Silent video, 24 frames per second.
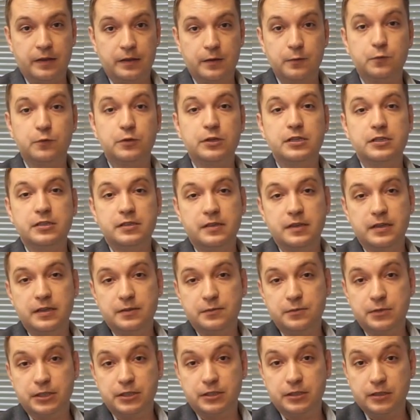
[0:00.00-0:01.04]
The worst thing
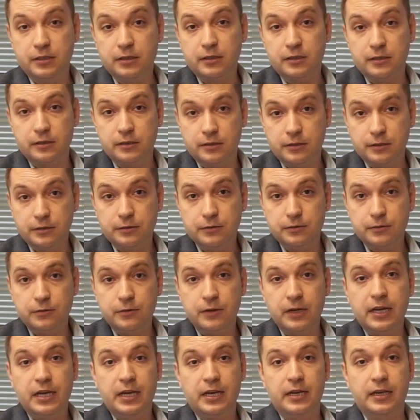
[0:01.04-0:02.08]
which you could do
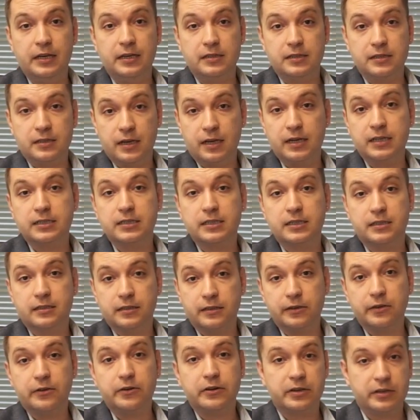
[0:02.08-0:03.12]
is contact
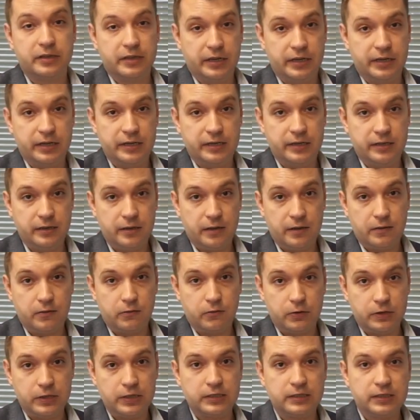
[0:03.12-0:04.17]
local Canadian
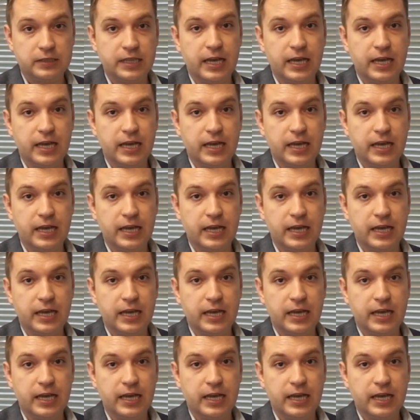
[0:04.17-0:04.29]
authorities.